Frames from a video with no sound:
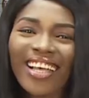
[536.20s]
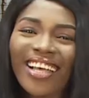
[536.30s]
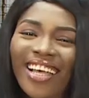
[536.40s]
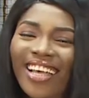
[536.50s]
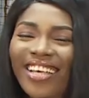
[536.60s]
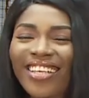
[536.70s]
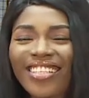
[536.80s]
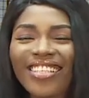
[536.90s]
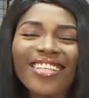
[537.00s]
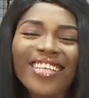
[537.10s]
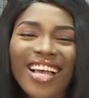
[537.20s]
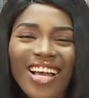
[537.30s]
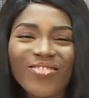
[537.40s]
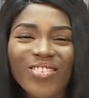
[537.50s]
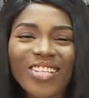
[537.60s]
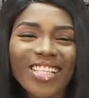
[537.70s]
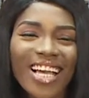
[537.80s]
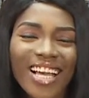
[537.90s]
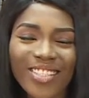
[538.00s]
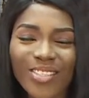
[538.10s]

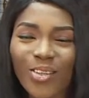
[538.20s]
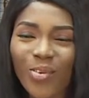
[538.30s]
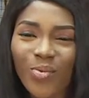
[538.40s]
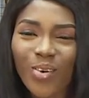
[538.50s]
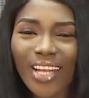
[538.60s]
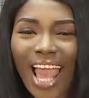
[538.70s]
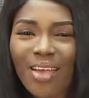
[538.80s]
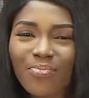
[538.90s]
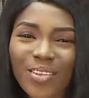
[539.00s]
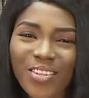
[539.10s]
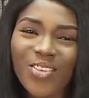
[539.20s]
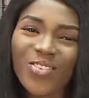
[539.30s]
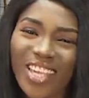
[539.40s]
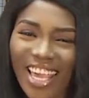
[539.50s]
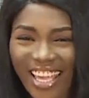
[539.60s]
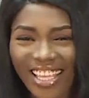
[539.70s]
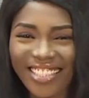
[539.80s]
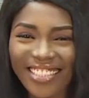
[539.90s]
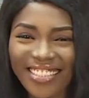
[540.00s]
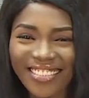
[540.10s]
Abiola and Solomon, Happy New Year.